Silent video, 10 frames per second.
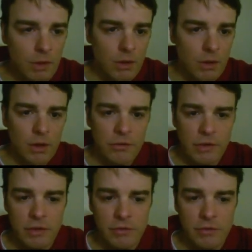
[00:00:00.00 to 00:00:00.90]
and it's
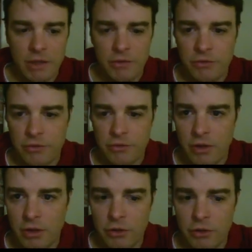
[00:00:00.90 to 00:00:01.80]
kind of a nice
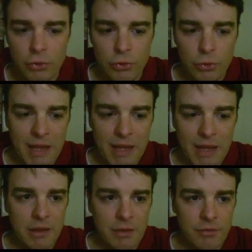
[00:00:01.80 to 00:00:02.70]
uh, new black
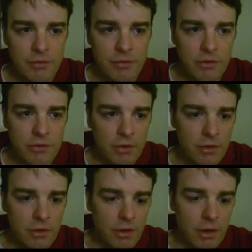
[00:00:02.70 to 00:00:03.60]
interface.
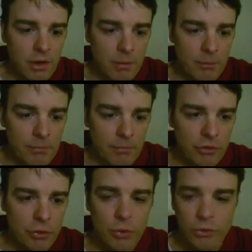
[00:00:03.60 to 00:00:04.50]
Um, the
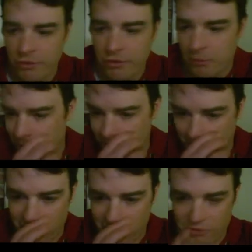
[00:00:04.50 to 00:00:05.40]
tools on the bottom
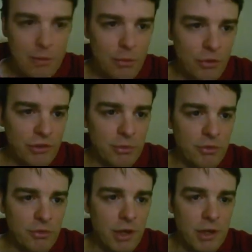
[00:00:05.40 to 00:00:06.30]
is a lot more
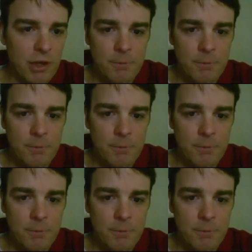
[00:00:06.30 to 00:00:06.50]
simplified,